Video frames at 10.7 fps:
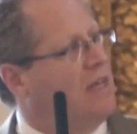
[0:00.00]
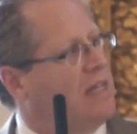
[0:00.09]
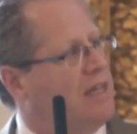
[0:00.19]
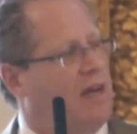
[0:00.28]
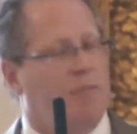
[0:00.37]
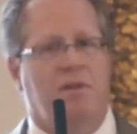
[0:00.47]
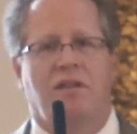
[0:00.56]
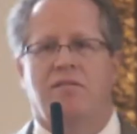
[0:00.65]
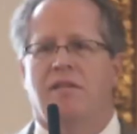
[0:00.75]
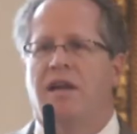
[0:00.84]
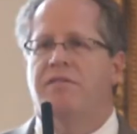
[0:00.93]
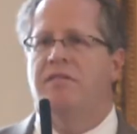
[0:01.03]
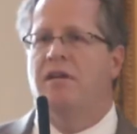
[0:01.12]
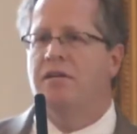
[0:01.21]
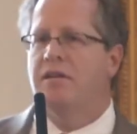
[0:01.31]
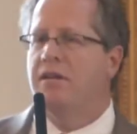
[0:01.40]
And the companies that I've
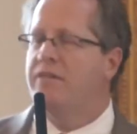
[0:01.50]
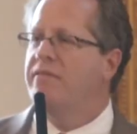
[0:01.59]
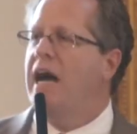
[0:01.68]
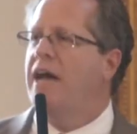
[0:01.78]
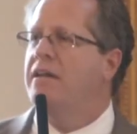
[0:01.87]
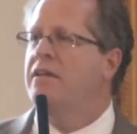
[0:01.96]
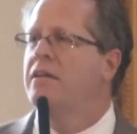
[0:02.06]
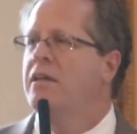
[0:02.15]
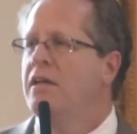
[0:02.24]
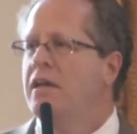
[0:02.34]
started have gotten